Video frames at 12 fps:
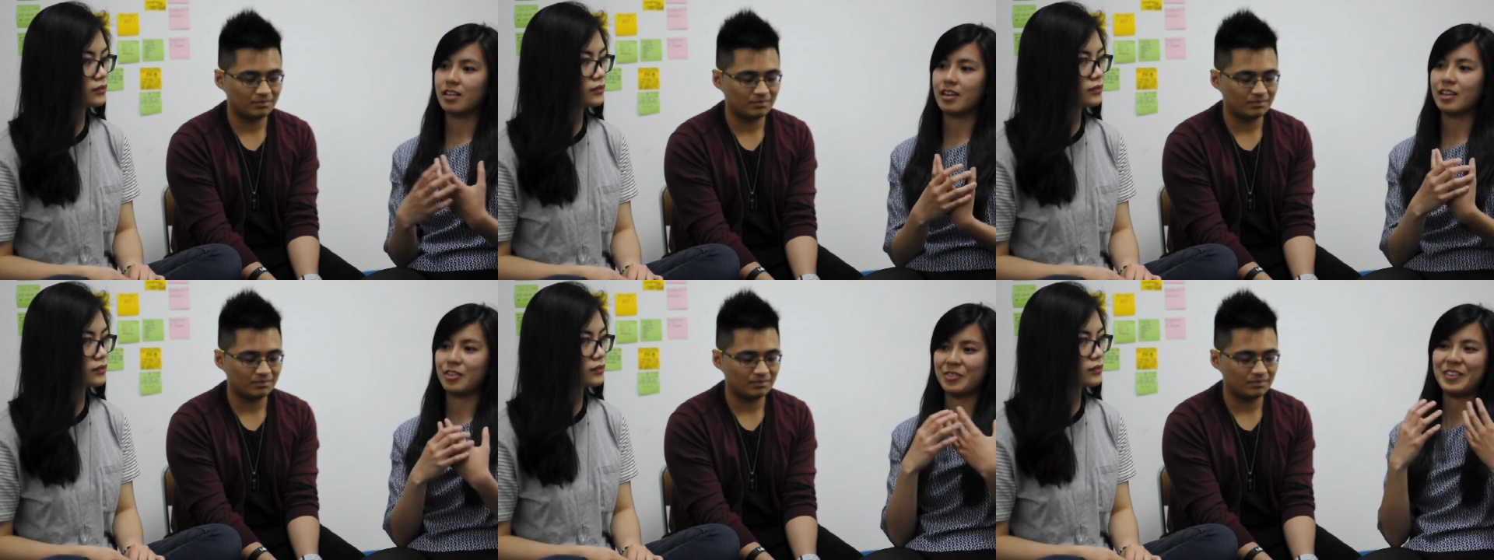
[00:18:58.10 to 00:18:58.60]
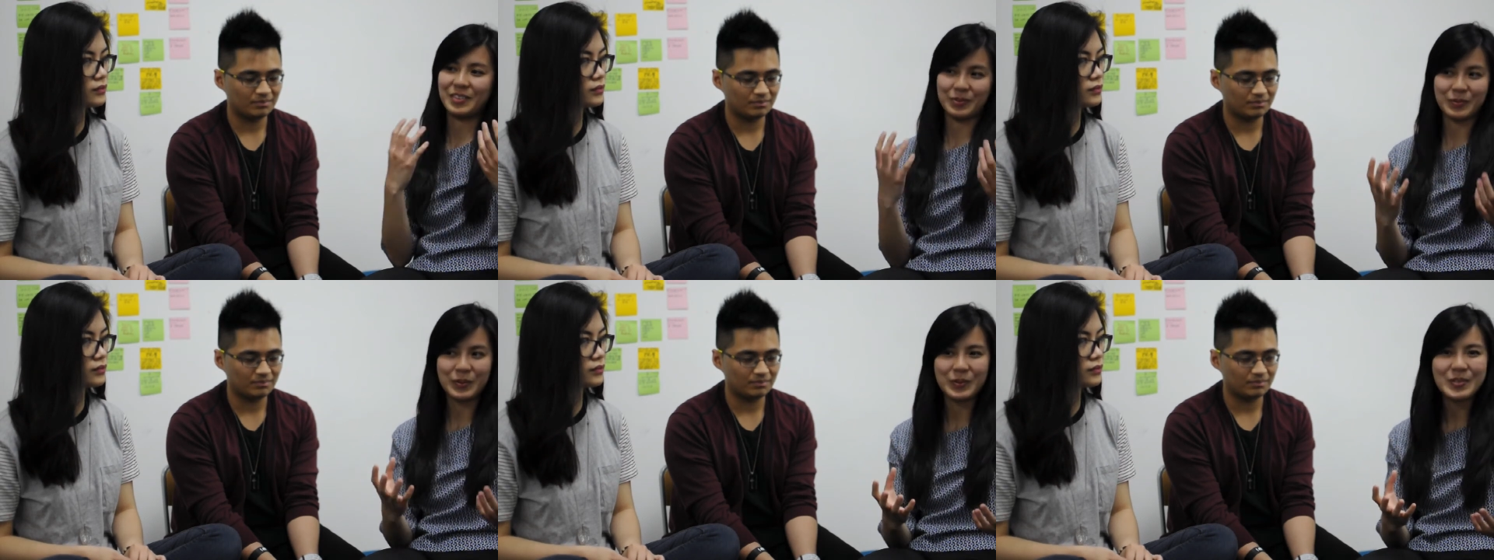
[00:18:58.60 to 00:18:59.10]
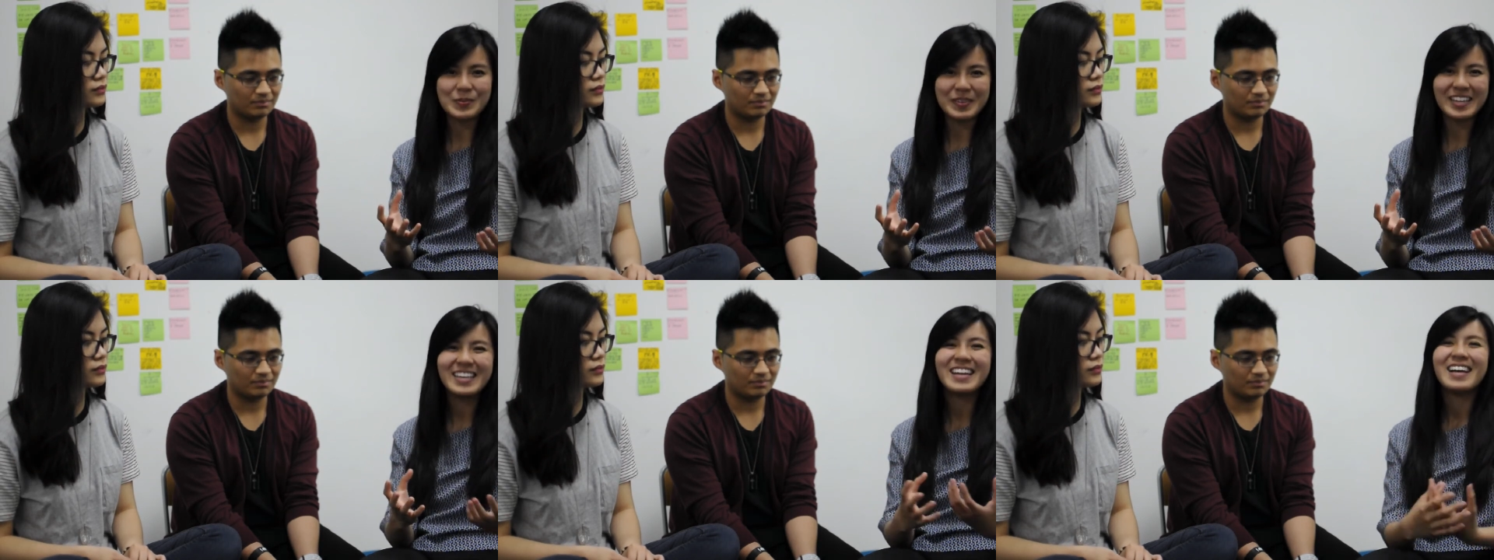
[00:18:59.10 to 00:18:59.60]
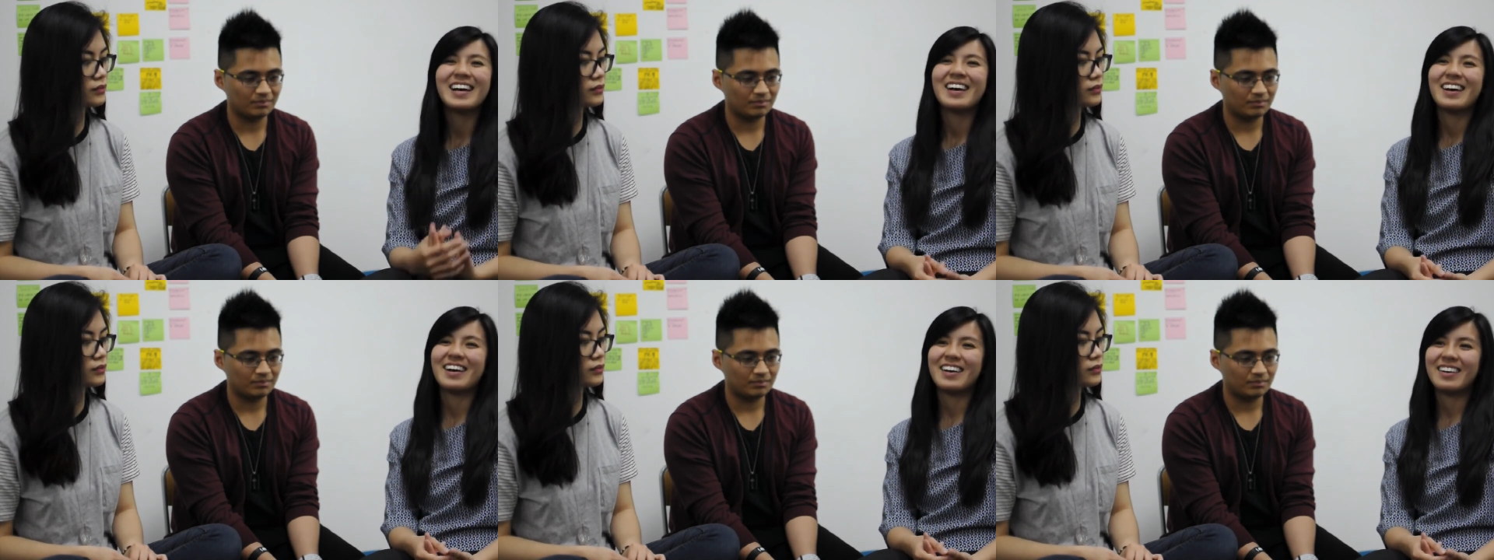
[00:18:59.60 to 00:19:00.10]
Speaker 1: and, and through the Holy Spirit,
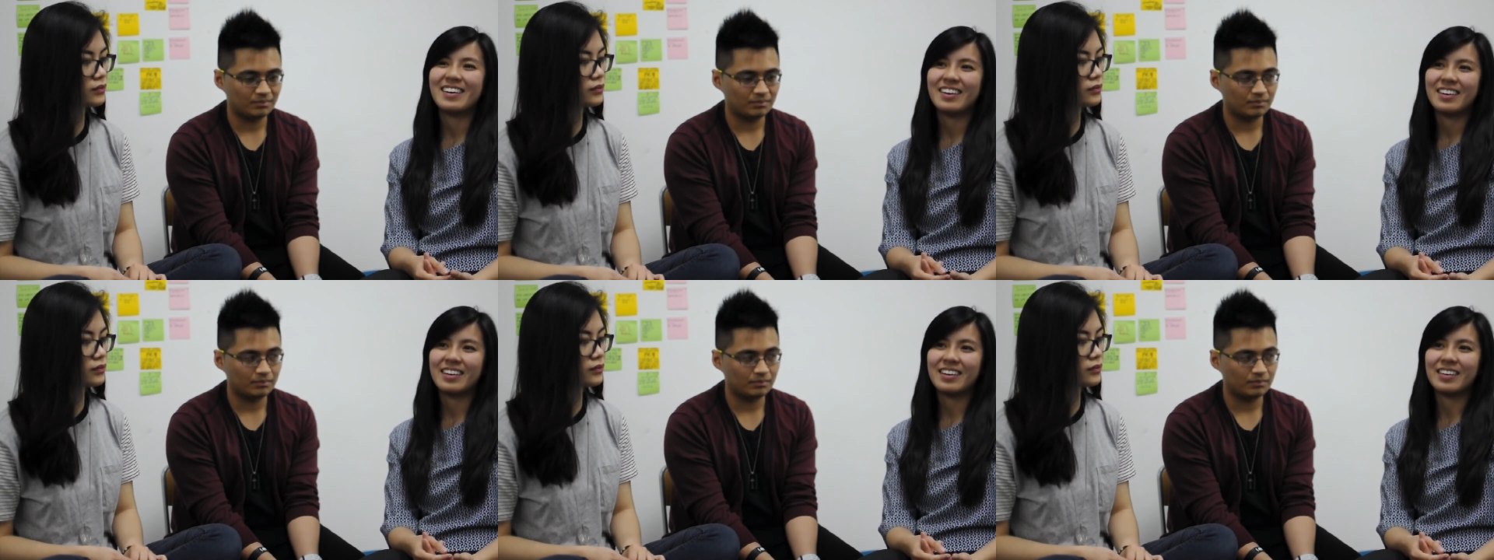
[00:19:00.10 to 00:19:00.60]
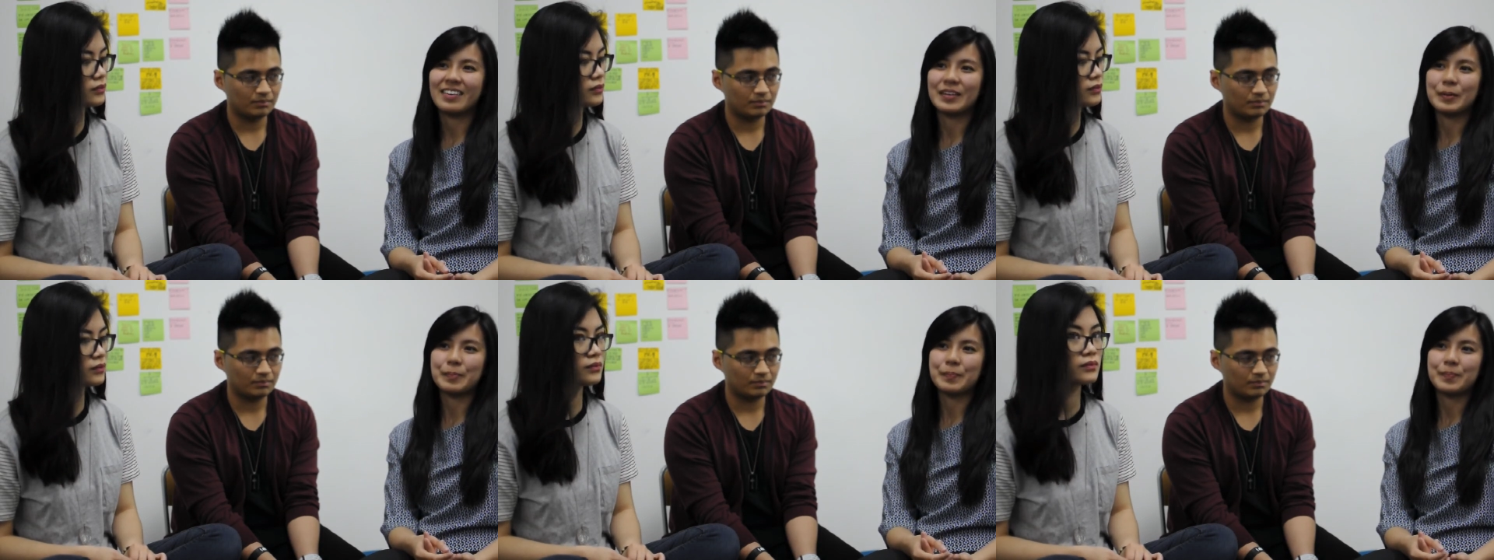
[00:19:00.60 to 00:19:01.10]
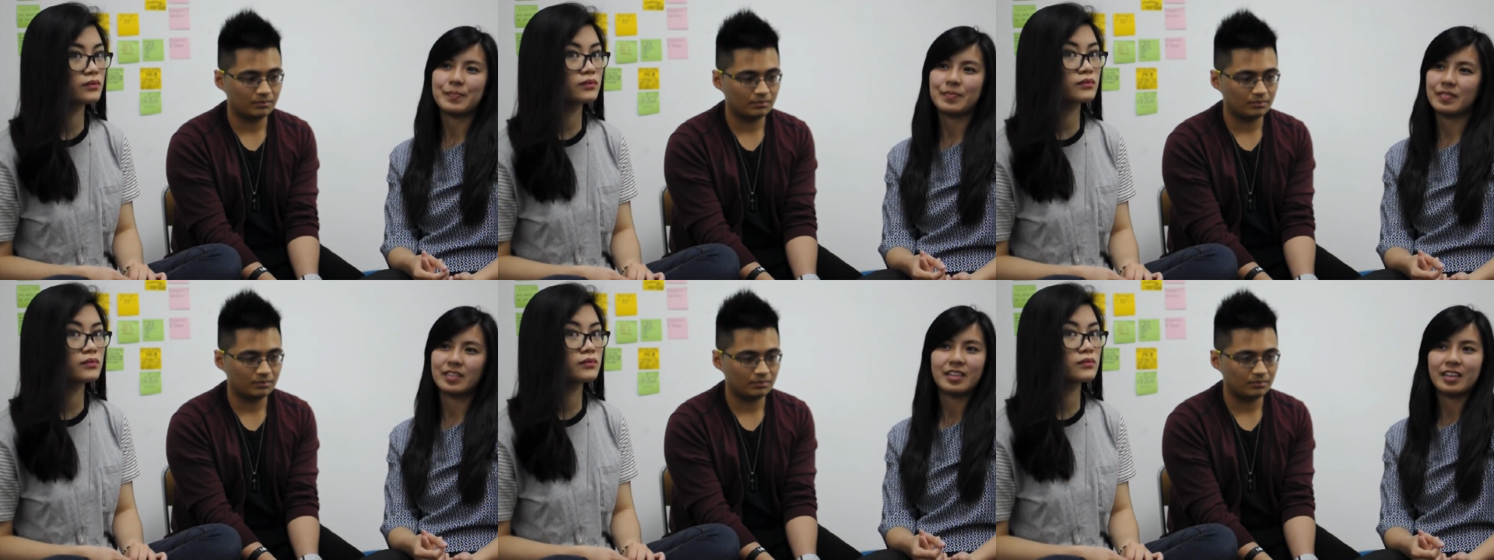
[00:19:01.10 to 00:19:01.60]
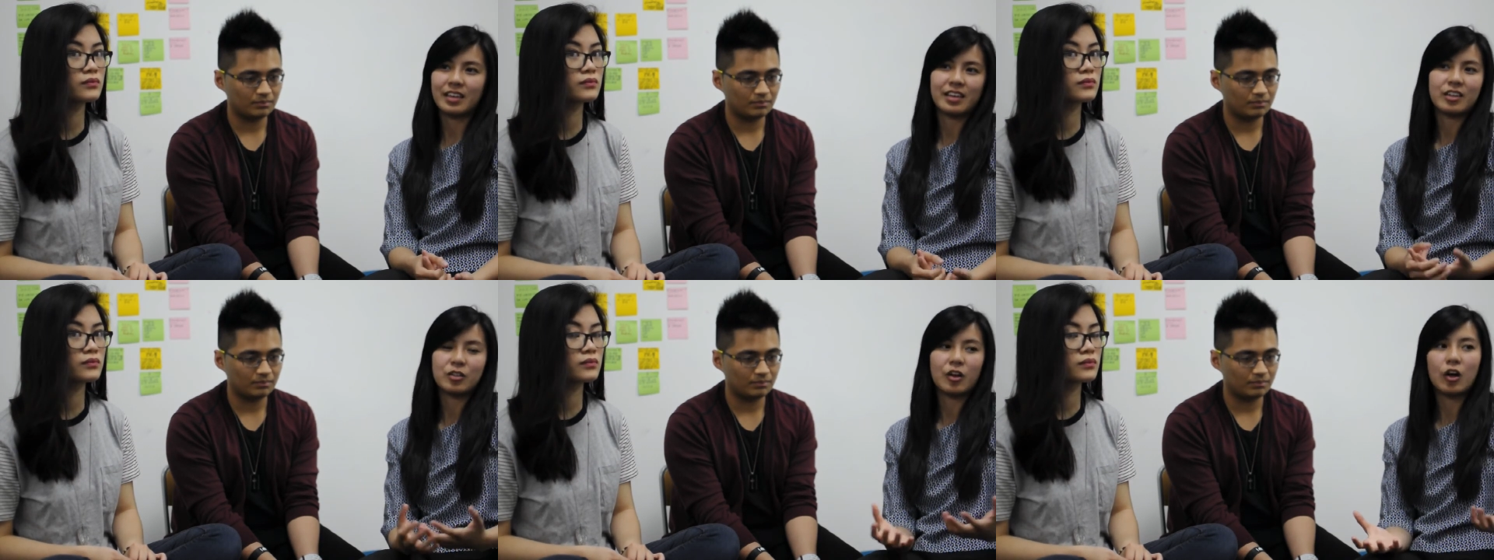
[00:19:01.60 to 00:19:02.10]
uh,
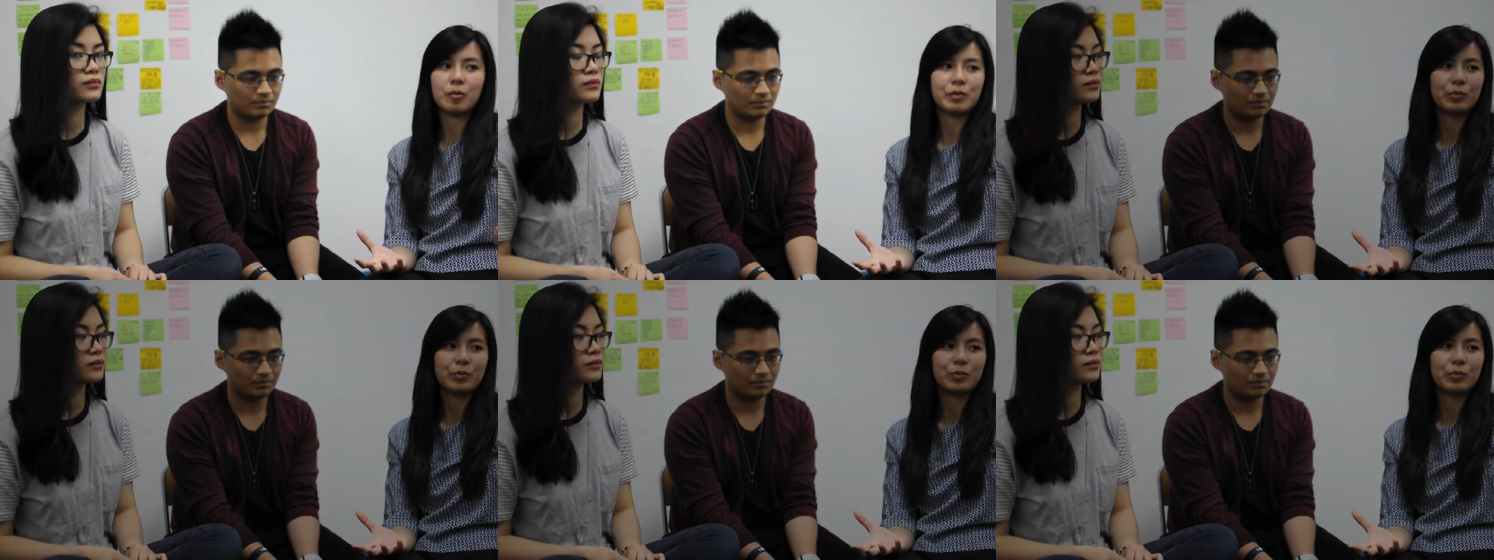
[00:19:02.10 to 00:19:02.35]
it'll all be